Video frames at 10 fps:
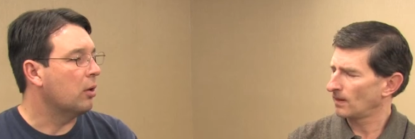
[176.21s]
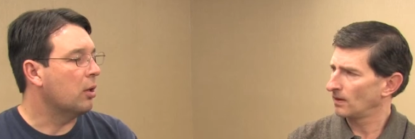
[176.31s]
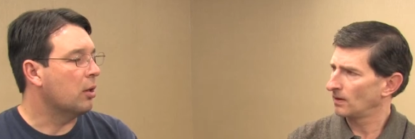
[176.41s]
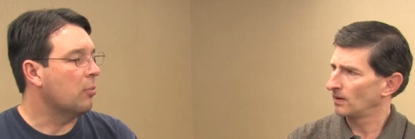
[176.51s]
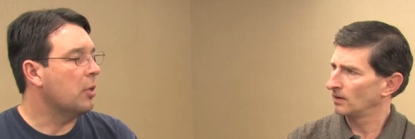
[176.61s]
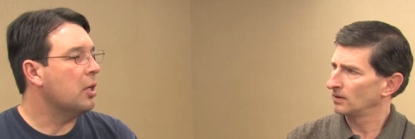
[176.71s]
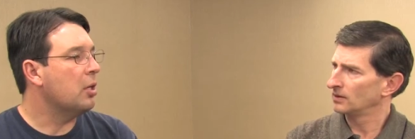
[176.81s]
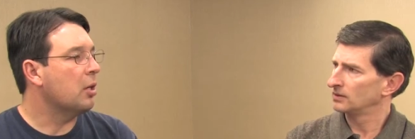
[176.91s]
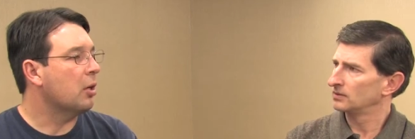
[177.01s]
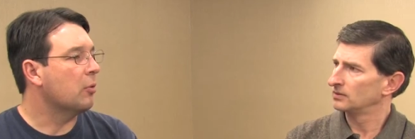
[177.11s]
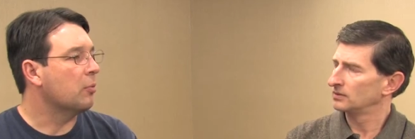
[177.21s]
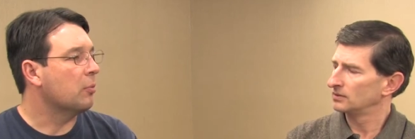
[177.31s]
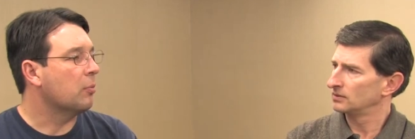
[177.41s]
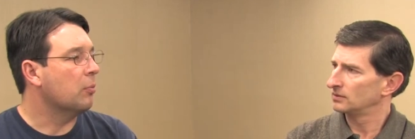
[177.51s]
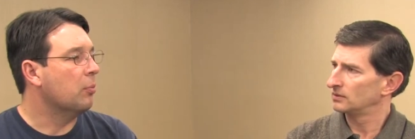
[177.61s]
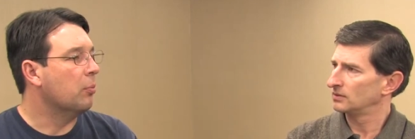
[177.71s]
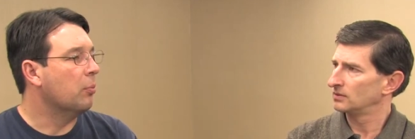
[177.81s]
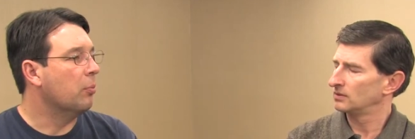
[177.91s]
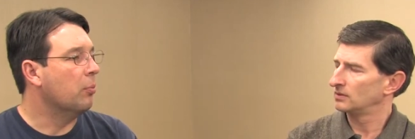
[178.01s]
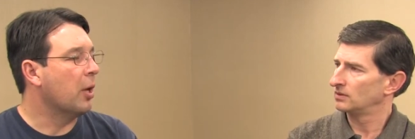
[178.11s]
Speaker 1: in the media,
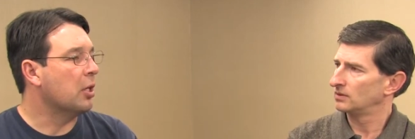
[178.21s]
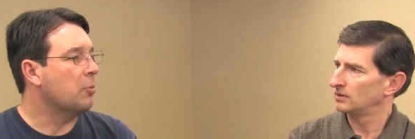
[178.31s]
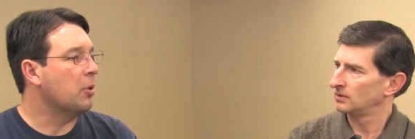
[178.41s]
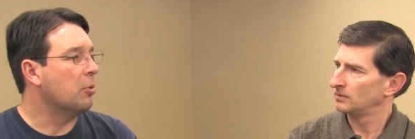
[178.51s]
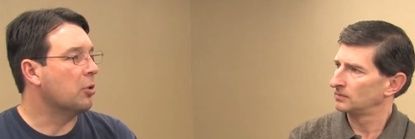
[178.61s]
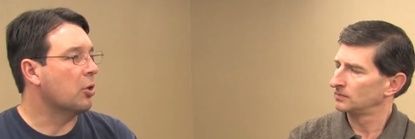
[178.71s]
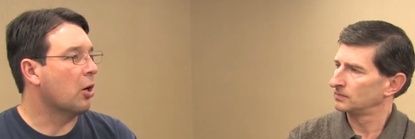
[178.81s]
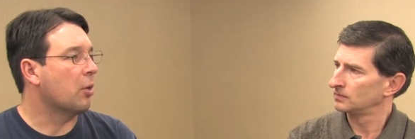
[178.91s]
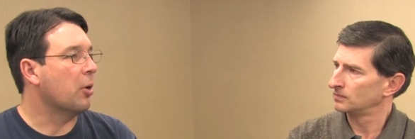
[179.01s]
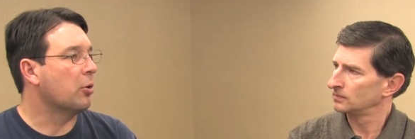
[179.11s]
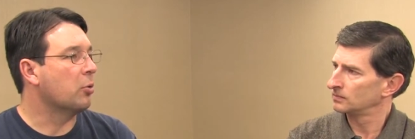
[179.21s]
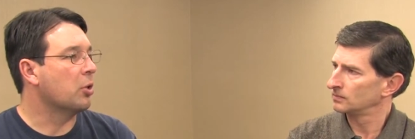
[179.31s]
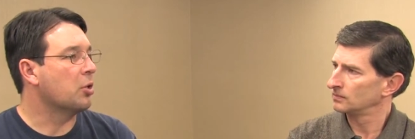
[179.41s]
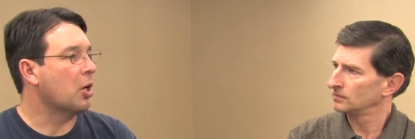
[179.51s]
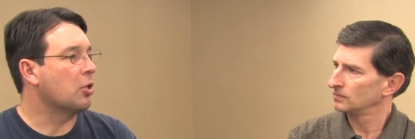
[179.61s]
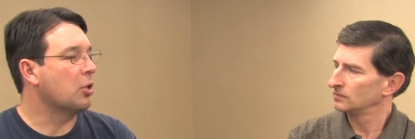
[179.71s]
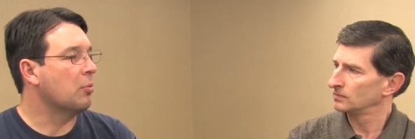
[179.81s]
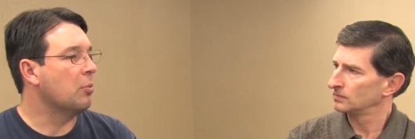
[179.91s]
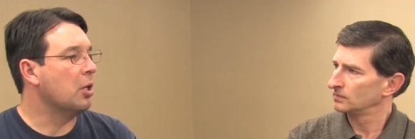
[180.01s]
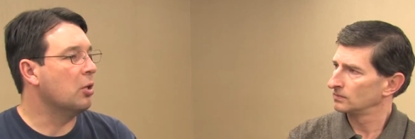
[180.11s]
many people talk about the
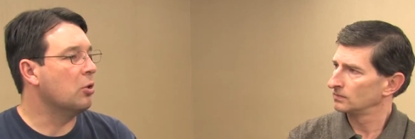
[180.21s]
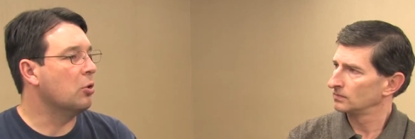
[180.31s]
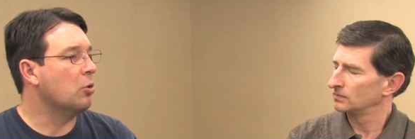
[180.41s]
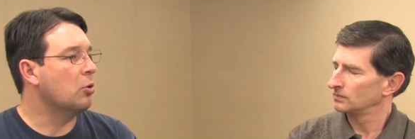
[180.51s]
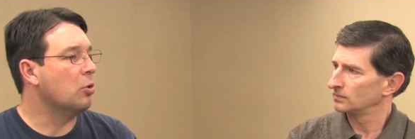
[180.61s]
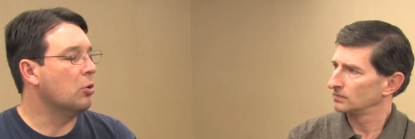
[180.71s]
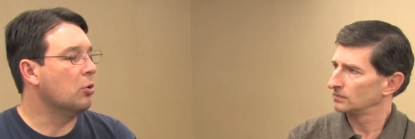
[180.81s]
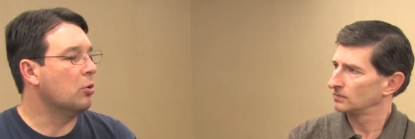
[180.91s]
recession being due to